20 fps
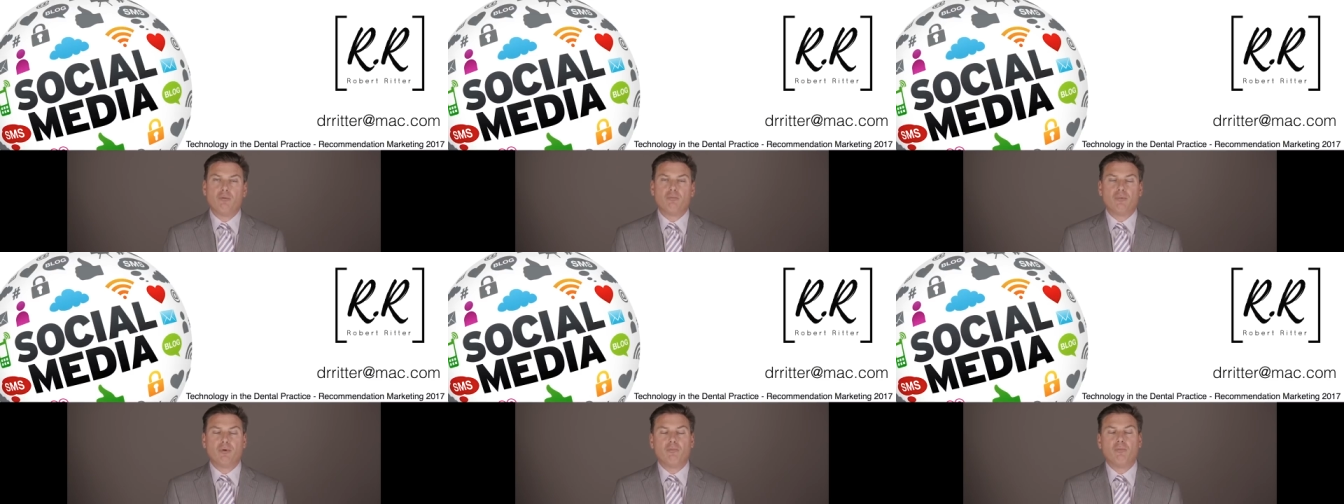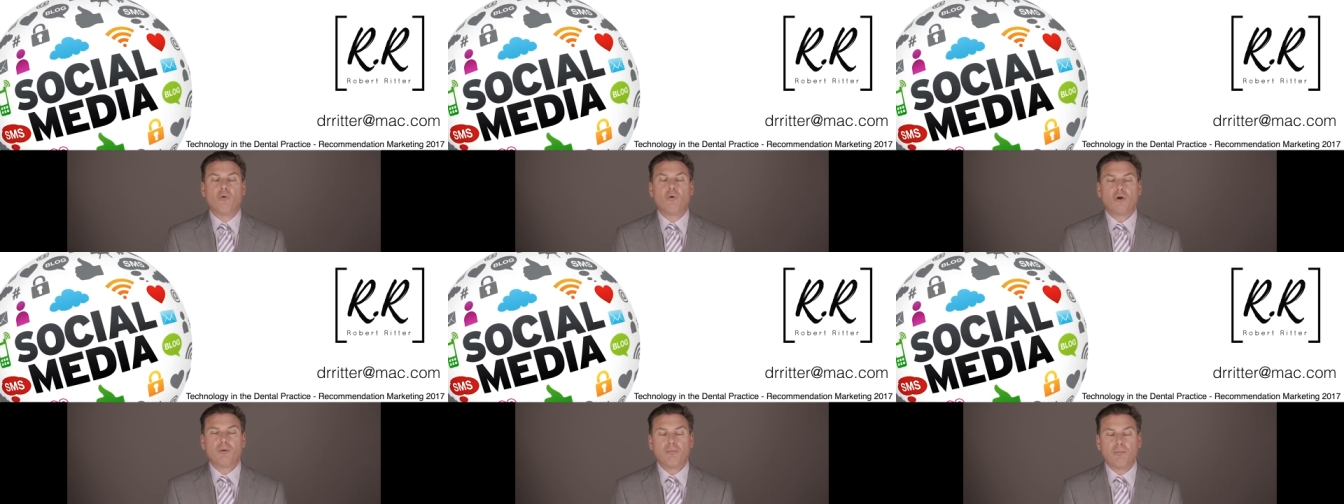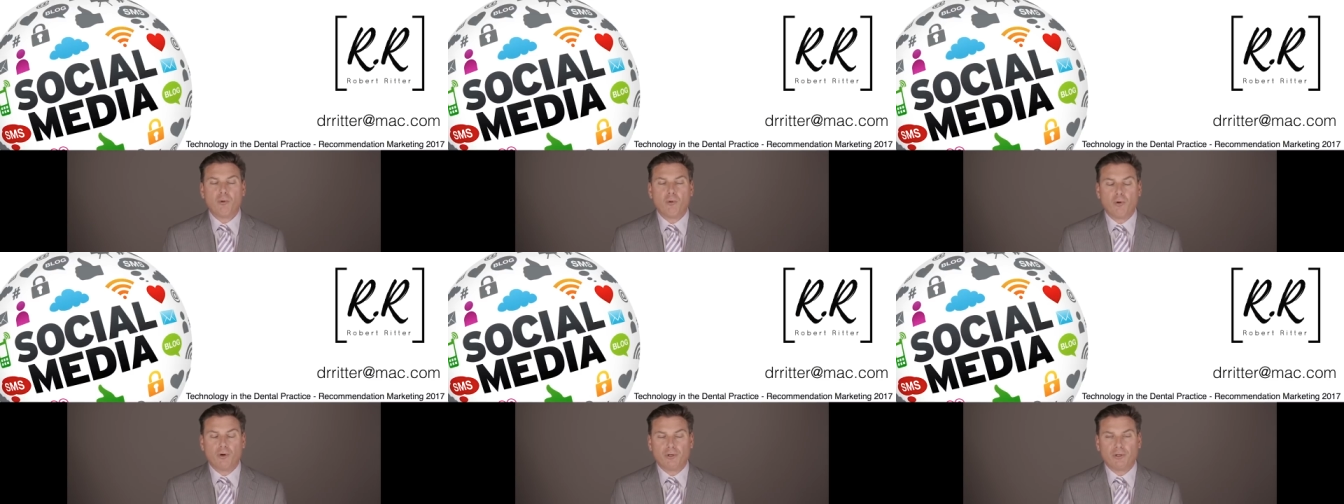but more
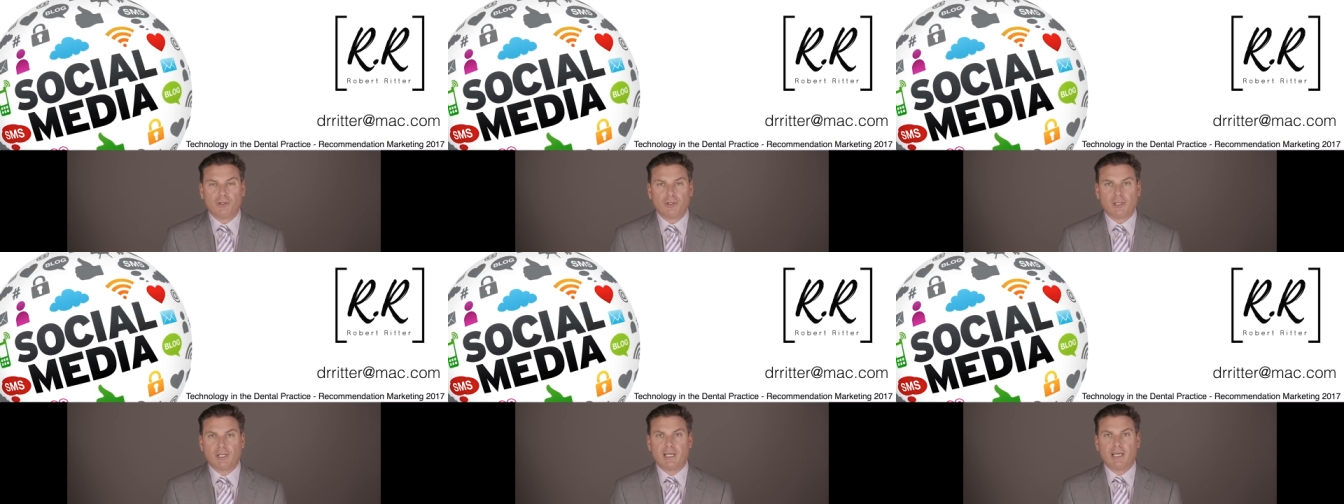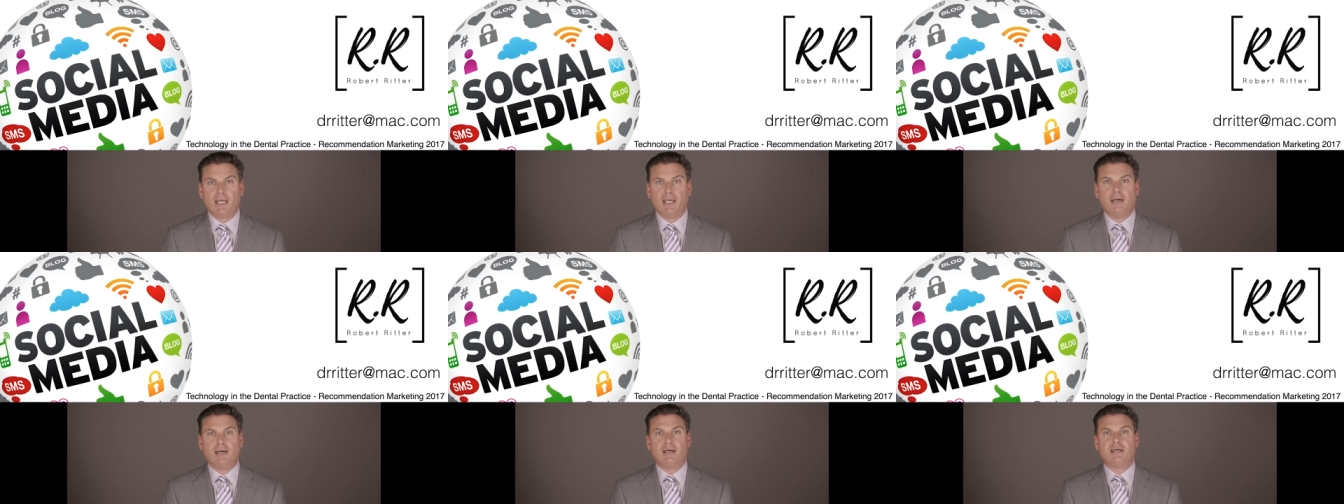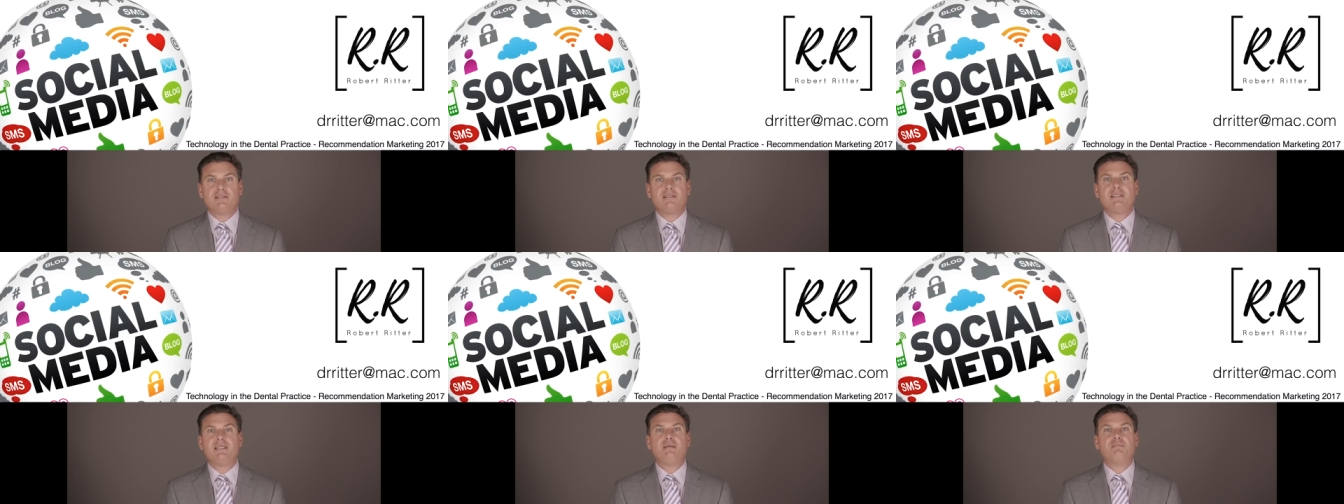importantly,
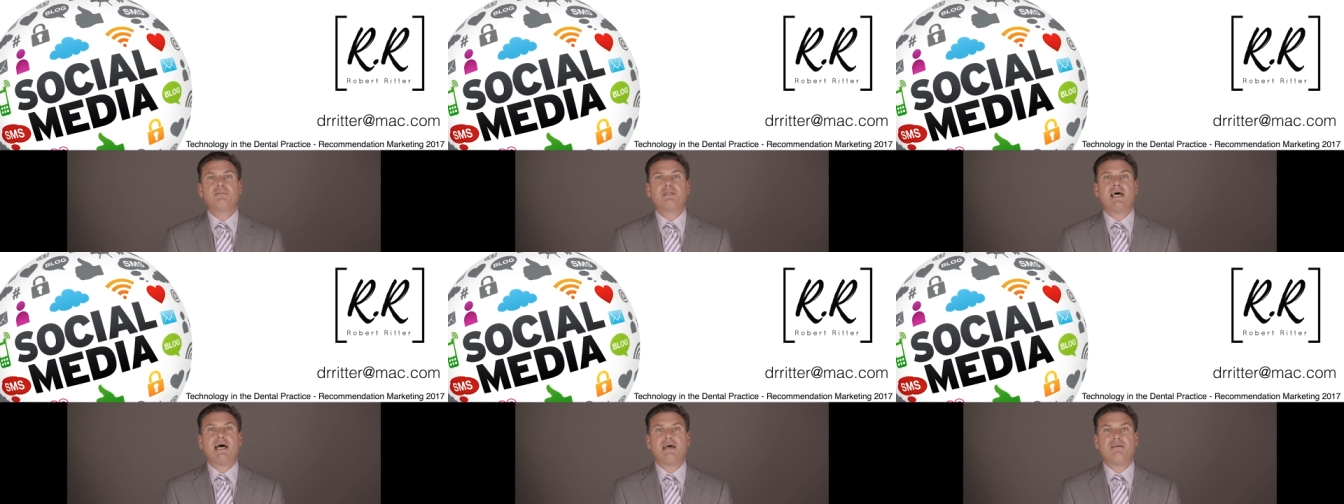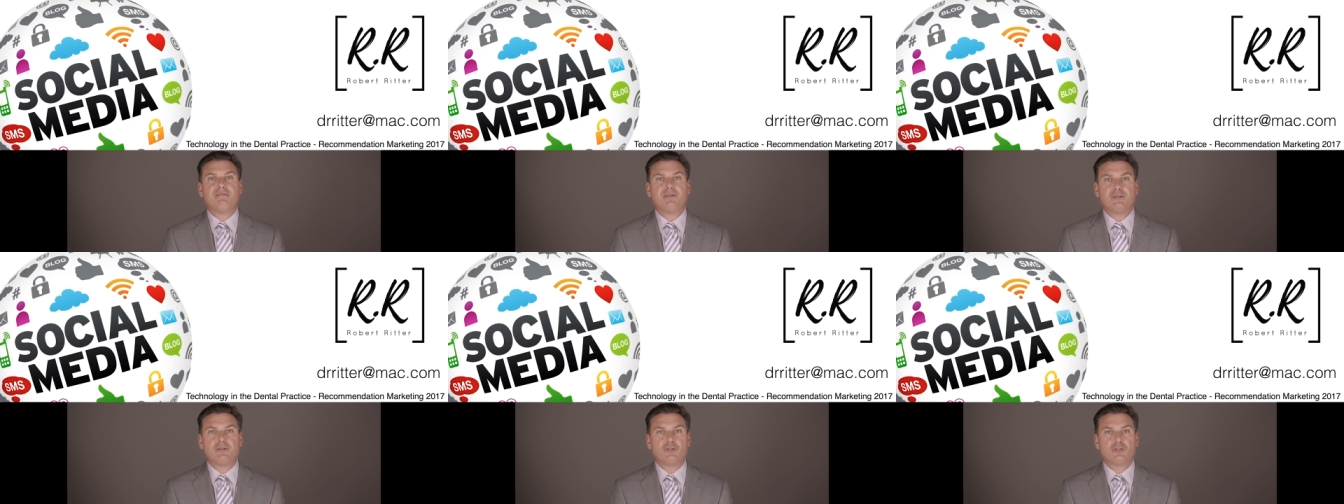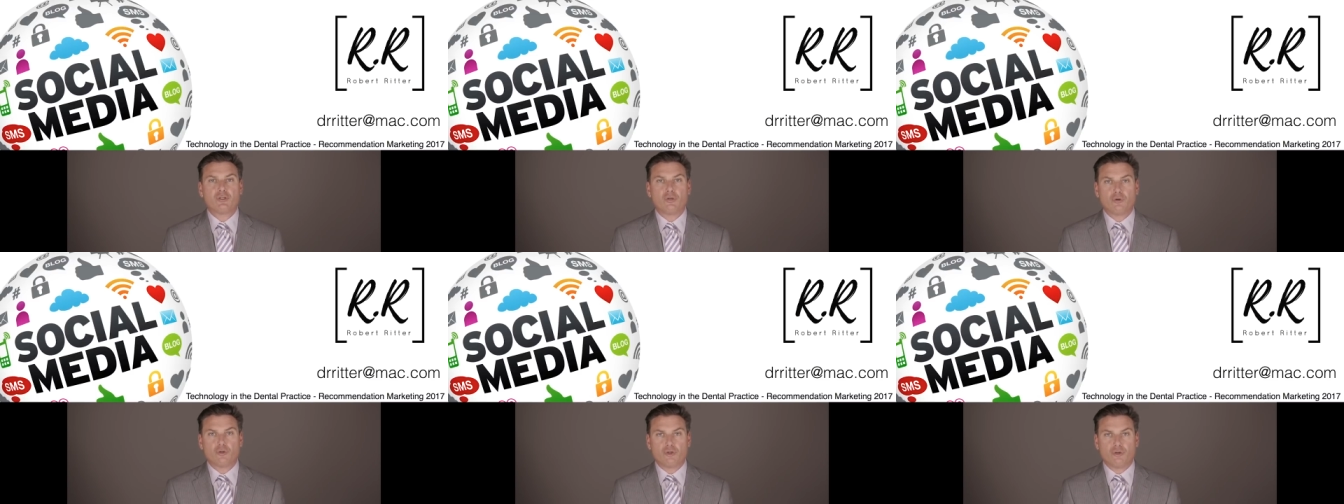a deep dive into
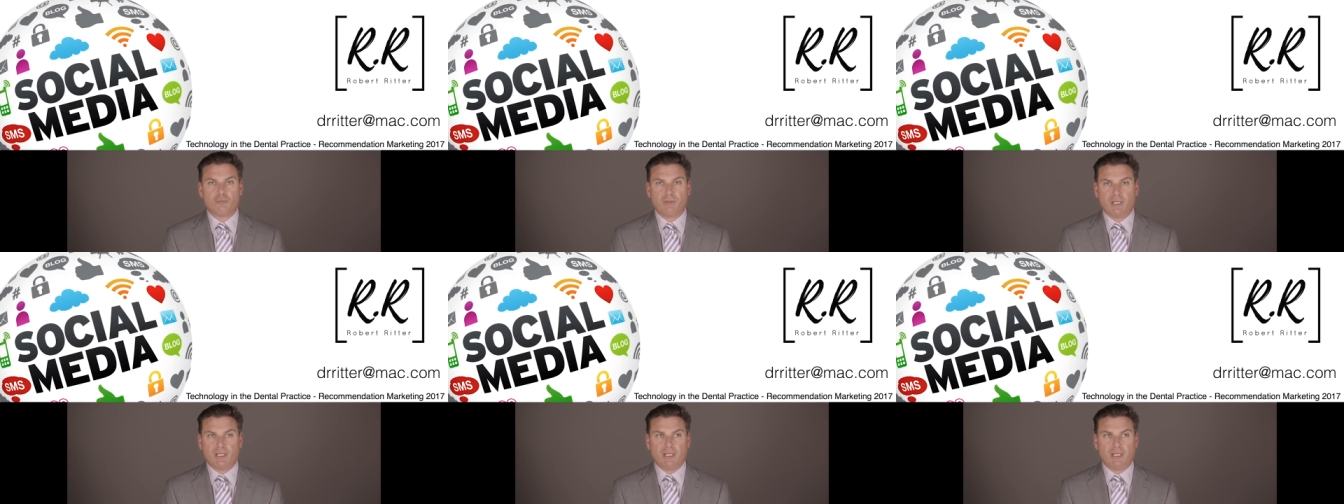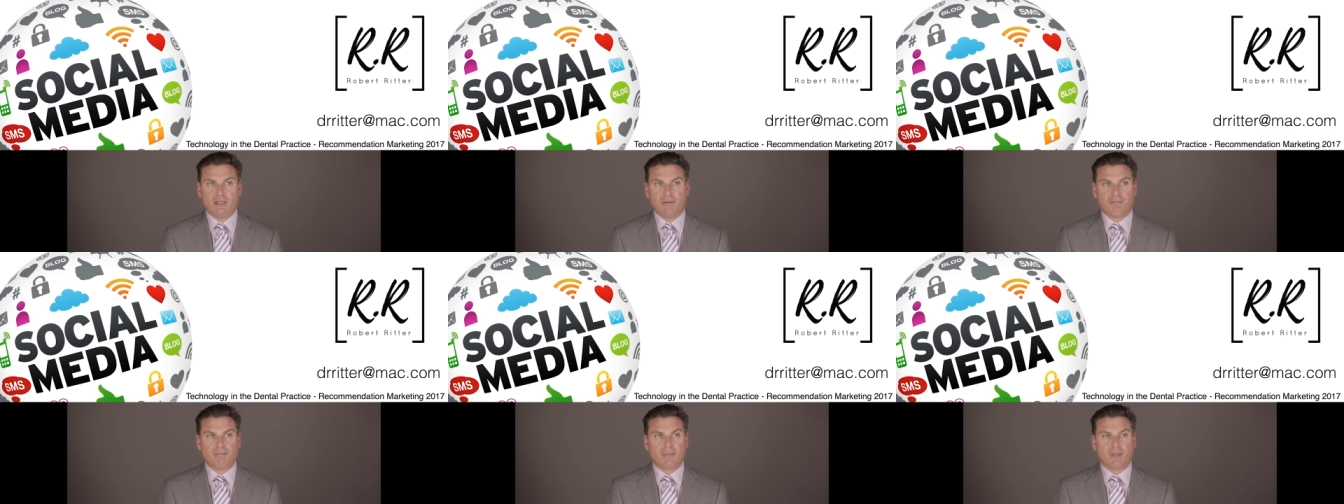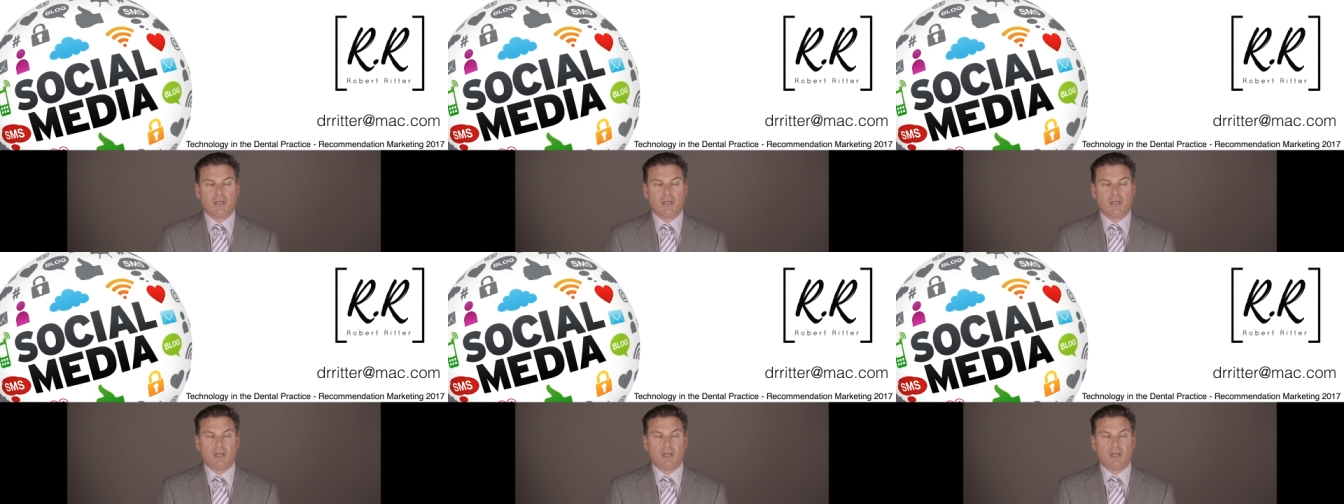social media.